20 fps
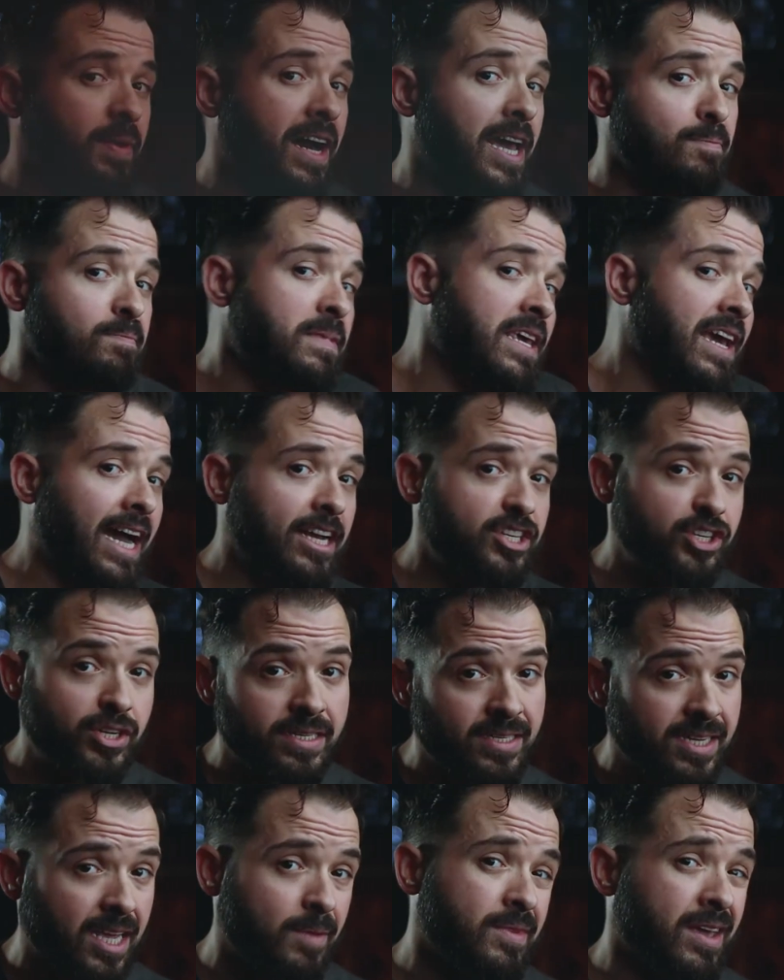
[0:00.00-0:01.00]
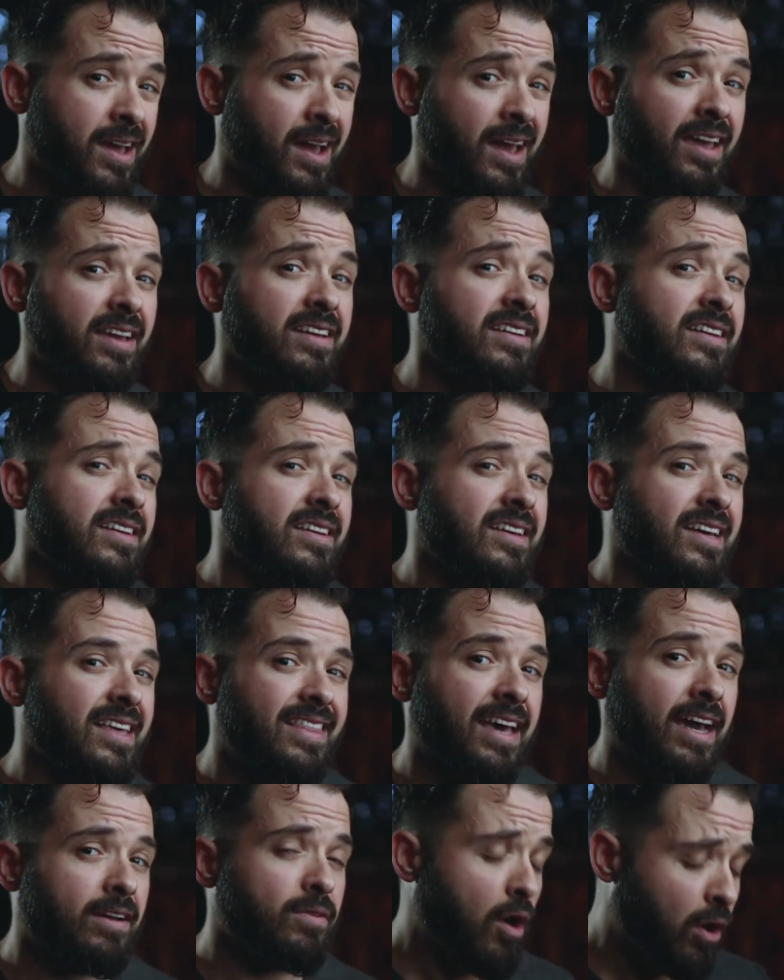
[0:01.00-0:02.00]
by Mihaly Csikszentmihalyi
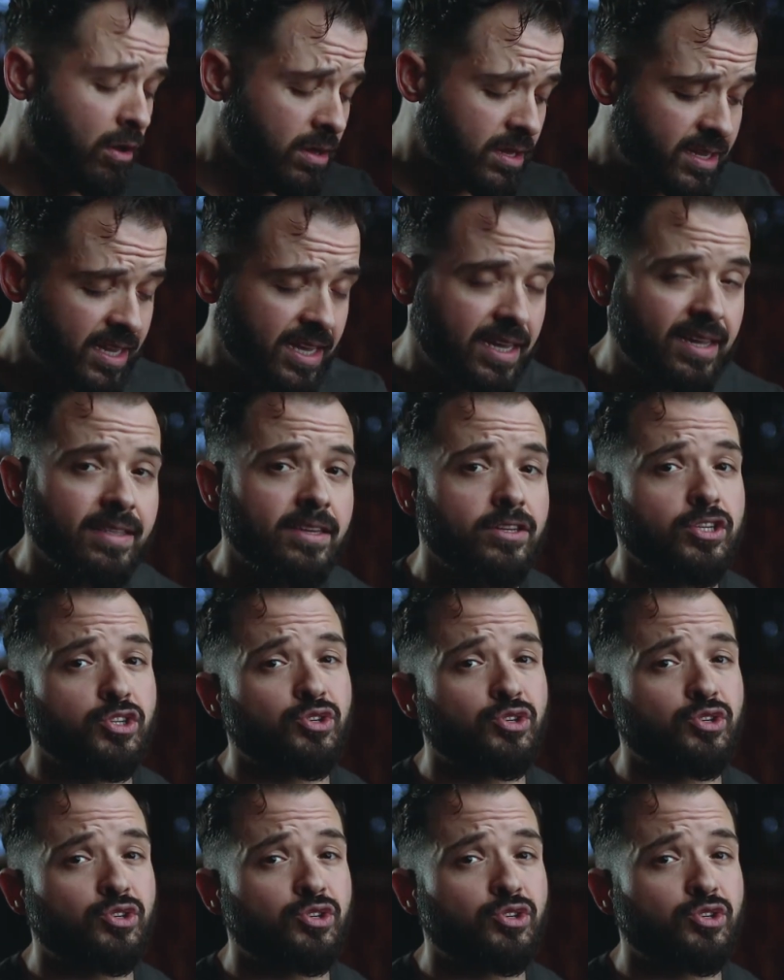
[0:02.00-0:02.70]
that I'll link in the